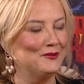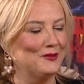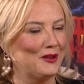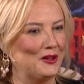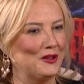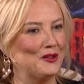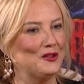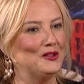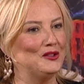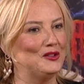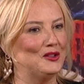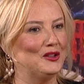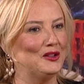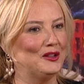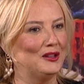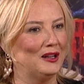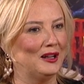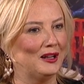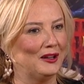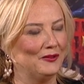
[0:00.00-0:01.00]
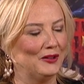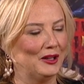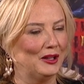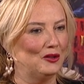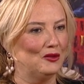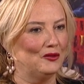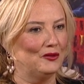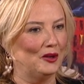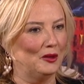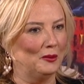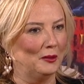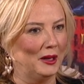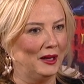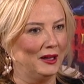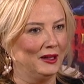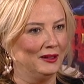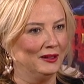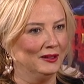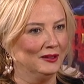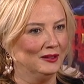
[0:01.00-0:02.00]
rather than doing it in like a really overt way.